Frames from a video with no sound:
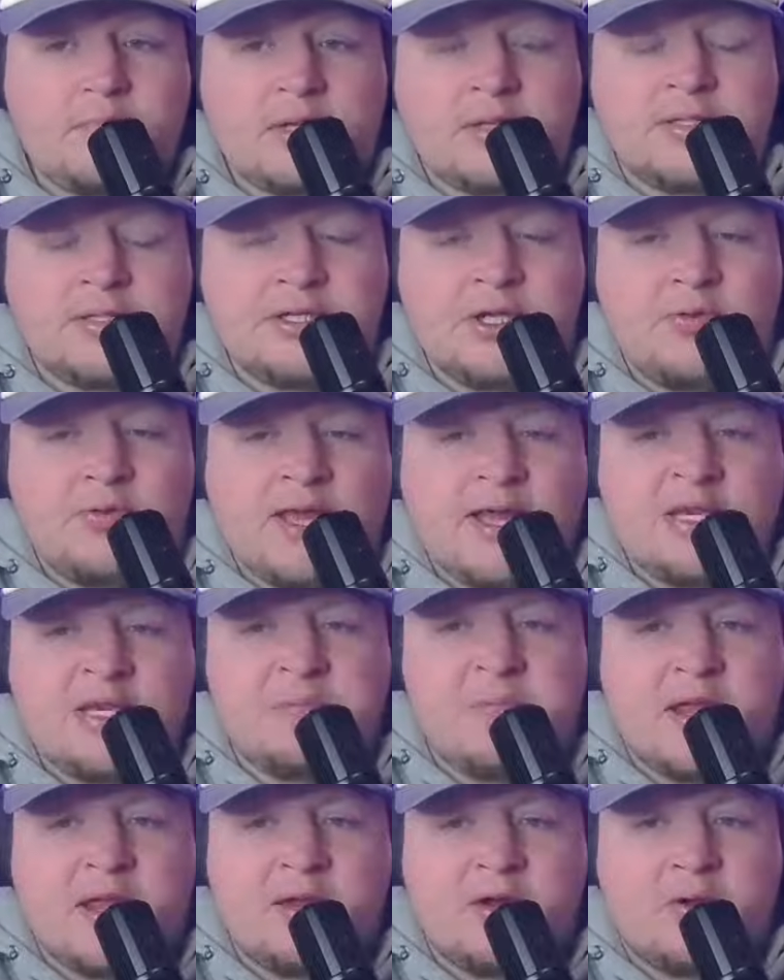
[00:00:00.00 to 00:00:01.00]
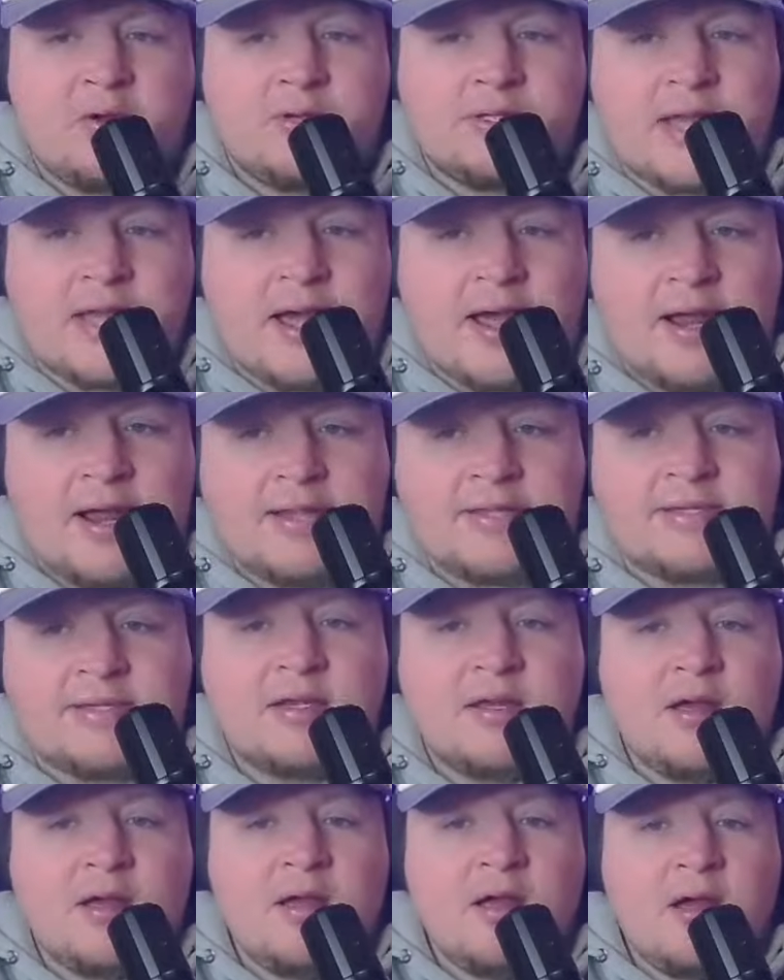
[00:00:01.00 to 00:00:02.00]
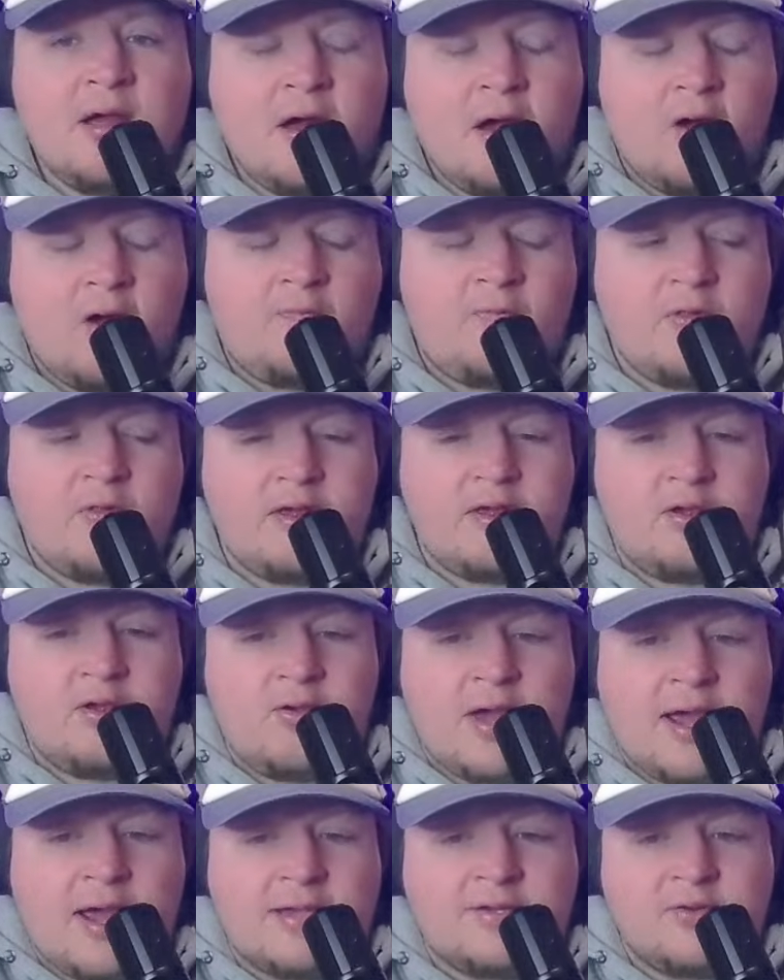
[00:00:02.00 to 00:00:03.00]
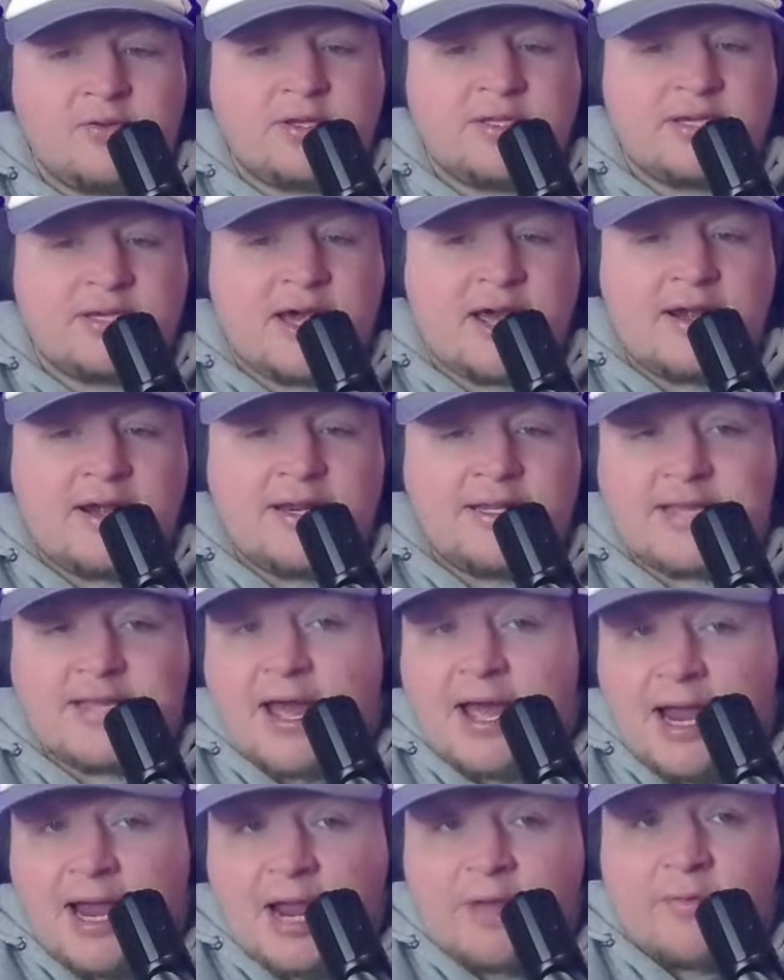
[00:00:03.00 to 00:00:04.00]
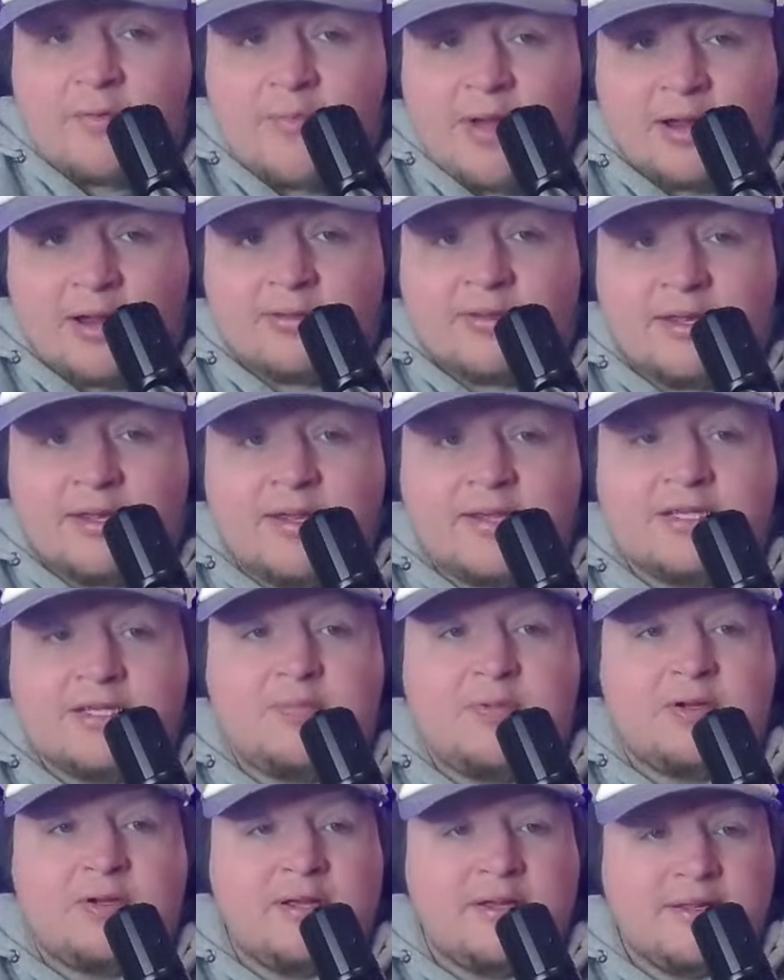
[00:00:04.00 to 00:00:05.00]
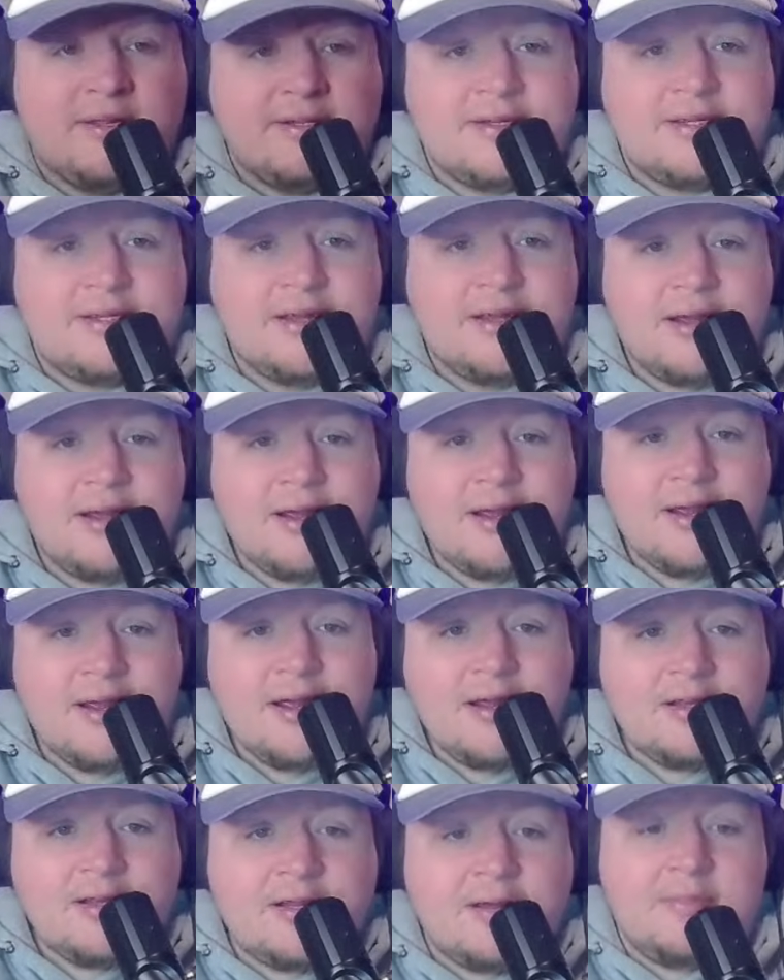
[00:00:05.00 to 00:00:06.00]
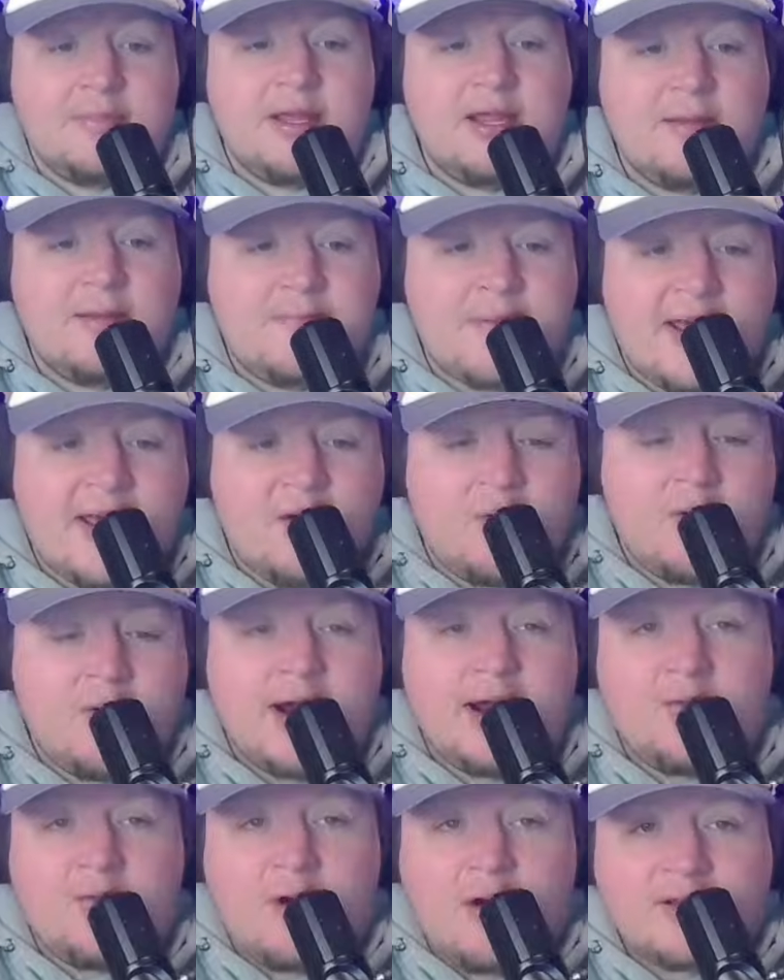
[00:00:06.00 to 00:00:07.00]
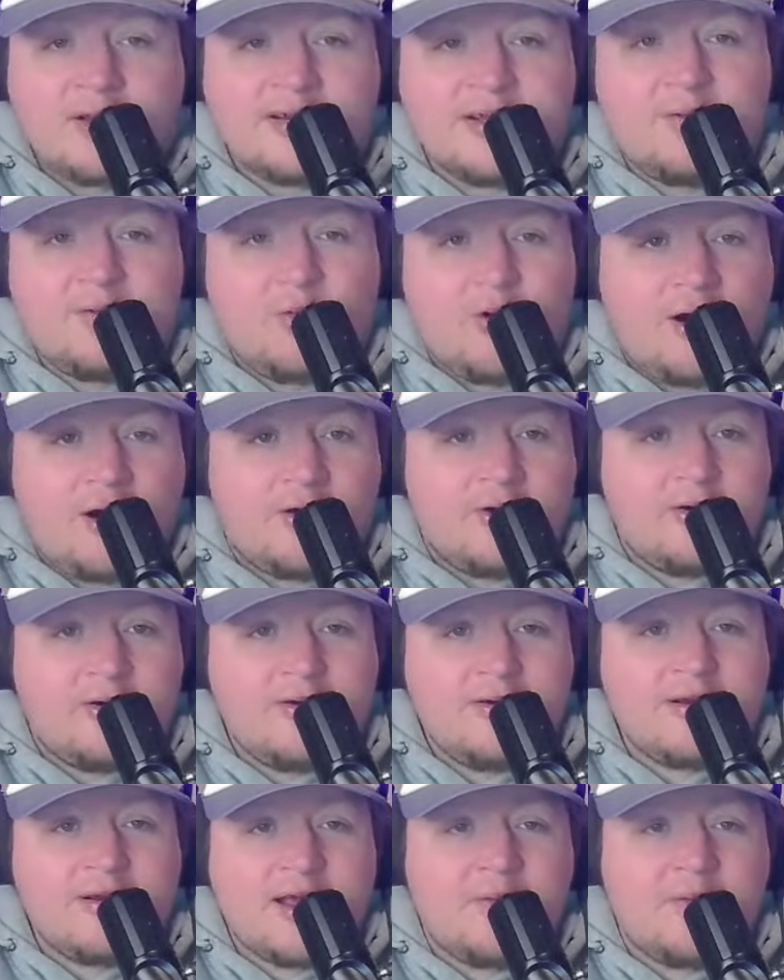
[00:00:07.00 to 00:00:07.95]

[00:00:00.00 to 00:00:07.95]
So that's big news, guys. Hopefully you guys are excited as I am about this, because to me, Pat White walks on water.